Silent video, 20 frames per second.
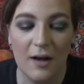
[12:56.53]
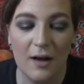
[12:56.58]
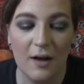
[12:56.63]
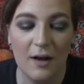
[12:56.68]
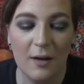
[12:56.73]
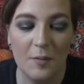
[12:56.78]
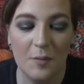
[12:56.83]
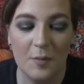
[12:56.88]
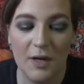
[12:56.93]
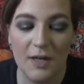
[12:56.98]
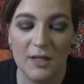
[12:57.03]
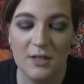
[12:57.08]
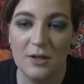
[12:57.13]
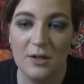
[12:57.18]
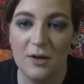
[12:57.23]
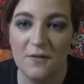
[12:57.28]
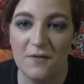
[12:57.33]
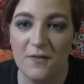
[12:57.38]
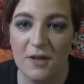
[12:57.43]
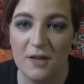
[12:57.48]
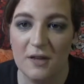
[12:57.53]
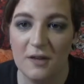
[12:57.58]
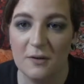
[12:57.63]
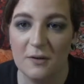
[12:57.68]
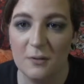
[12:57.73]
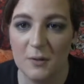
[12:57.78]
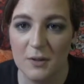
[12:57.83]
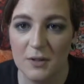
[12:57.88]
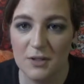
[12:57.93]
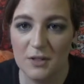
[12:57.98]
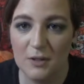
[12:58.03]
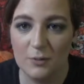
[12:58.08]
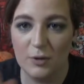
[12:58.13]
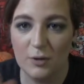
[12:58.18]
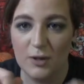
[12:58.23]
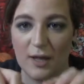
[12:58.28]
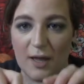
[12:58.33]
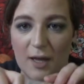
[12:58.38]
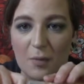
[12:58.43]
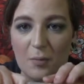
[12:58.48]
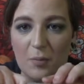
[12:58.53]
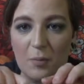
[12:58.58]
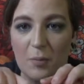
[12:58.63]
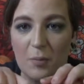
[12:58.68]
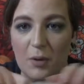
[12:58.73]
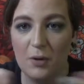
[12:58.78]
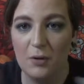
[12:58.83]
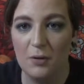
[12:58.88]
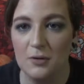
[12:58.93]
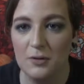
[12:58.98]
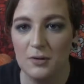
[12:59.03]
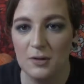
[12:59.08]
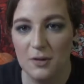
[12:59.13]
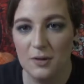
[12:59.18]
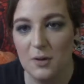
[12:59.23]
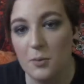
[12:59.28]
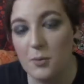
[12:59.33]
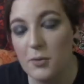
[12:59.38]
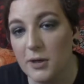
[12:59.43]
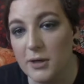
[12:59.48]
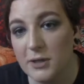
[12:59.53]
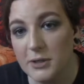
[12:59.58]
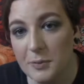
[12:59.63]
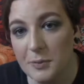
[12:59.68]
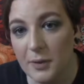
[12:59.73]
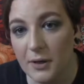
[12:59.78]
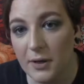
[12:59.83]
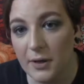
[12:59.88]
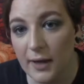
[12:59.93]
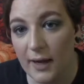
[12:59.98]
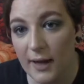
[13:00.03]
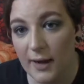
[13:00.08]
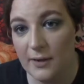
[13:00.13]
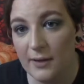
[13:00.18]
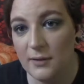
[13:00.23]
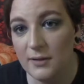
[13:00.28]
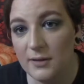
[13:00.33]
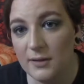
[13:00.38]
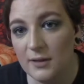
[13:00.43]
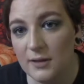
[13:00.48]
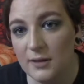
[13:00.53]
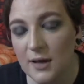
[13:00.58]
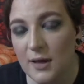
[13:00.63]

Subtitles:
But I saw a video where someone like pulled the brush part out